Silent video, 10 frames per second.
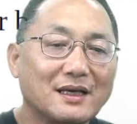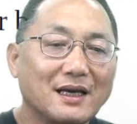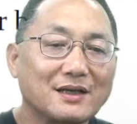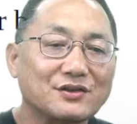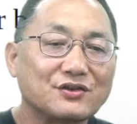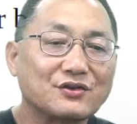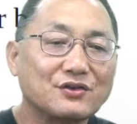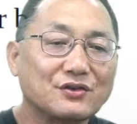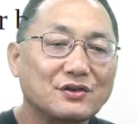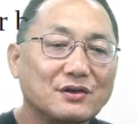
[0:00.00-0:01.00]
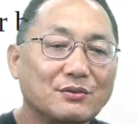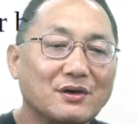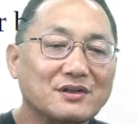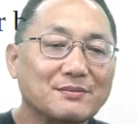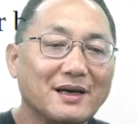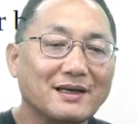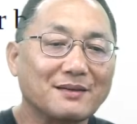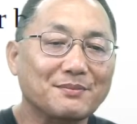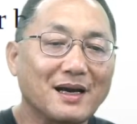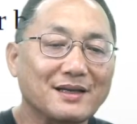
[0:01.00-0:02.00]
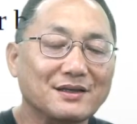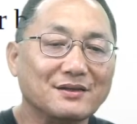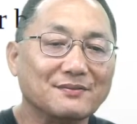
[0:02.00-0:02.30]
and she was my companion.